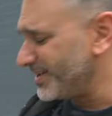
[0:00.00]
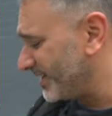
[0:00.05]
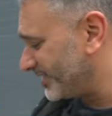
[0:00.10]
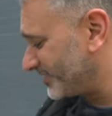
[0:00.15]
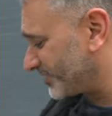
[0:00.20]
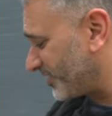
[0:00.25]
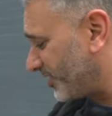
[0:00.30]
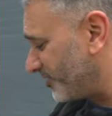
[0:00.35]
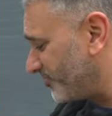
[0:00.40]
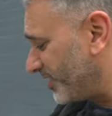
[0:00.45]

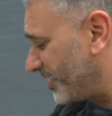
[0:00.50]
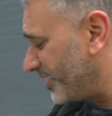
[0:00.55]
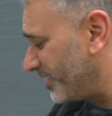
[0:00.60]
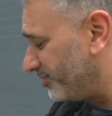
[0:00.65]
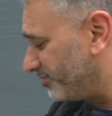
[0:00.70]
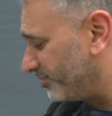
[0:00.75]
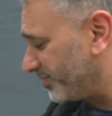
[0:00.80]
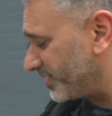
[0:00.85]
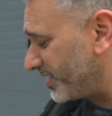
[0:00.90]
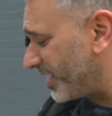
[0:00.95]
So, uh,
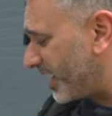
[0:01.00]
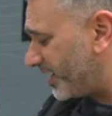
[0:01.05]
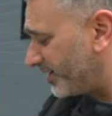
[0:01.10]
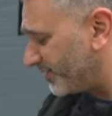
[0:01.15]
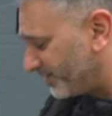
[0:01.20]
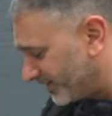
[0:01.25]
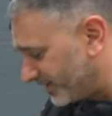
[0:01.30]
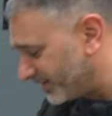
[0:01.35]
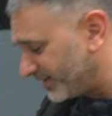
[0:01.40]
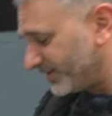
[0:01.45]
but yeah,
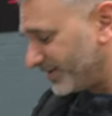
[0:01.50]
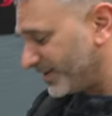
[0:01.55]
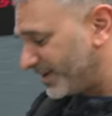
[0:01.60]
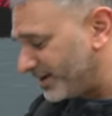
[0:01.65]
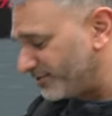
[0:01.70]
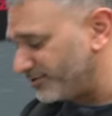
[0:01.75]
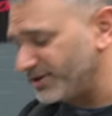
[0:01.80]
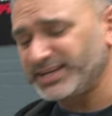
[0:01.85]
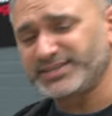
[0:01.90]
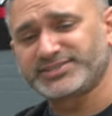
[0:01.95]

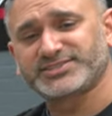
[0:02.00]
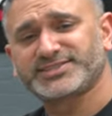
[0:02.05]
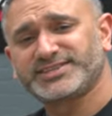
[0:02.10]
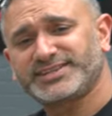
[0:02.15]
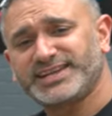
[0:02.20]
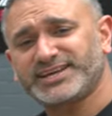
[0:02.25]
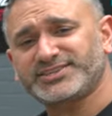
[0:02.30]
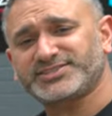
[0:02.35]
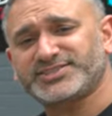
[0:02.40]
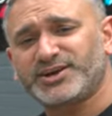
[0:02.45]
there it
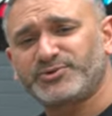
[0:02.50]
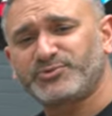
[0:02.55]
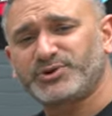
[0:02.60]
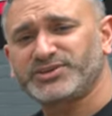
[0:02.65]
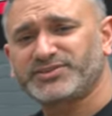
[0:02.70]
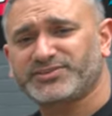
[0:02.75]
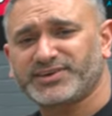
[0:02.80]
is. Let us know what you